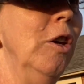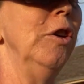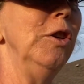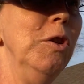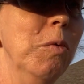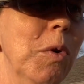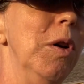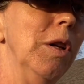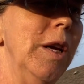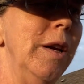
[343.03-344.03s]
you
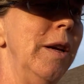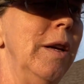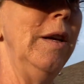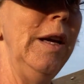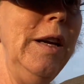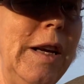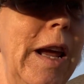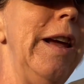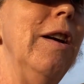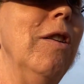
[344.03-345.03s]
will
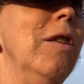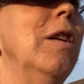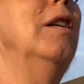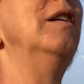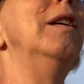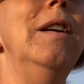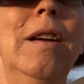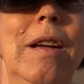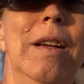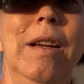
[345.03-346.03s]
inhale,
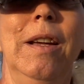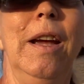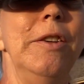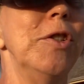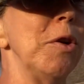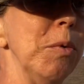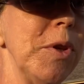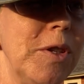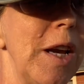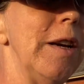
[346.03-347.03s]
and so will
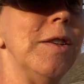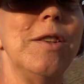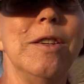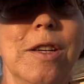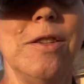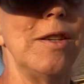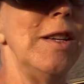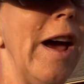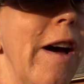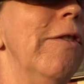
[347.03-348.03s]
the dentist and his
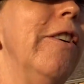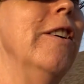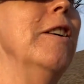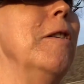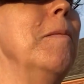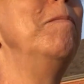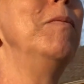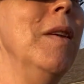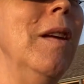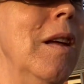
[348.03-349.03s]
staff,
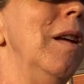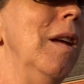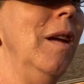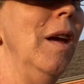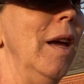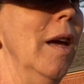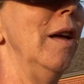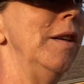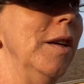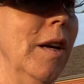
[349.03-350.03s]

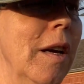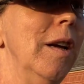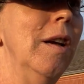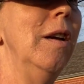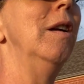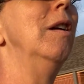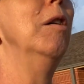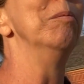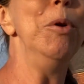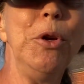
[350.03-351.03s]
and
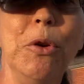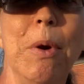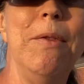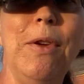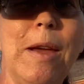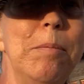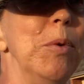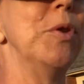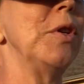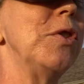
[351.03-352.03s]
mercury
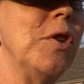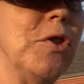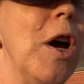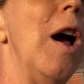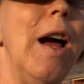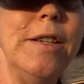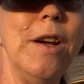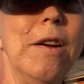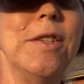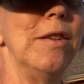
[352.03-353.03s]
vapors at such a high
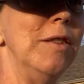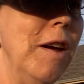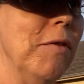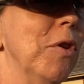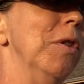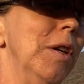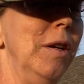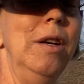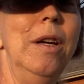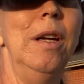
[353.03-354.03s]
toxic level.
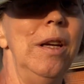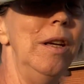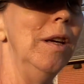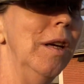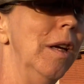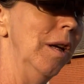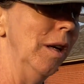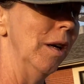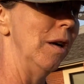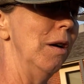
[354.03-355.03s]

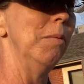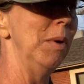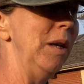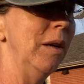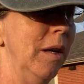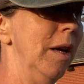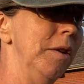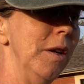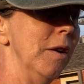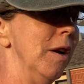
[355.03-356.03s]

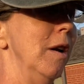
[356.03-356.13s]
And